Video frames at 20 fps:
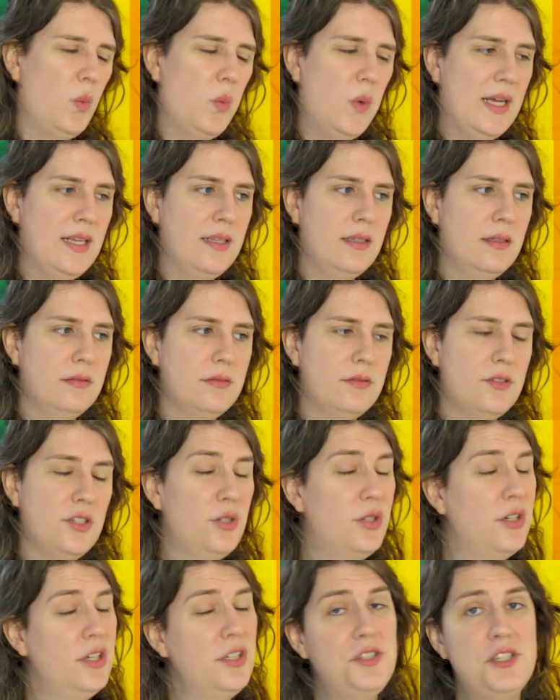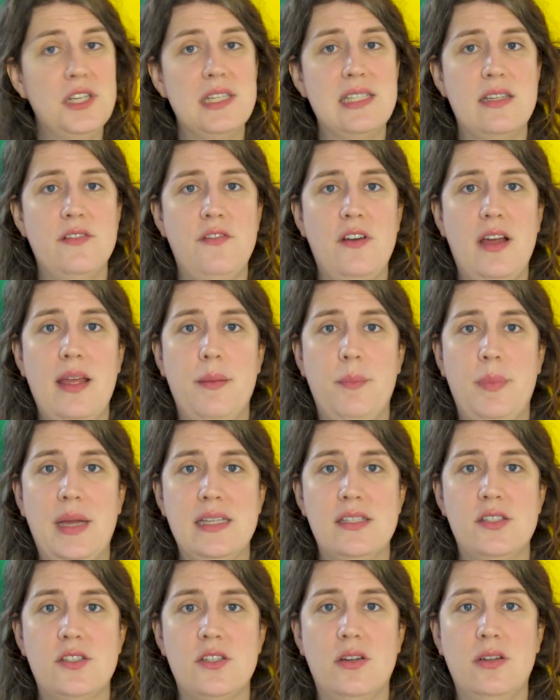Well, you could justify it
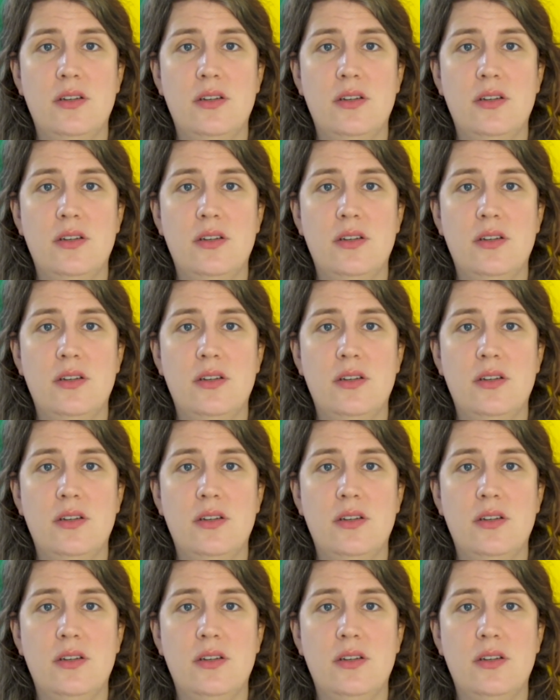based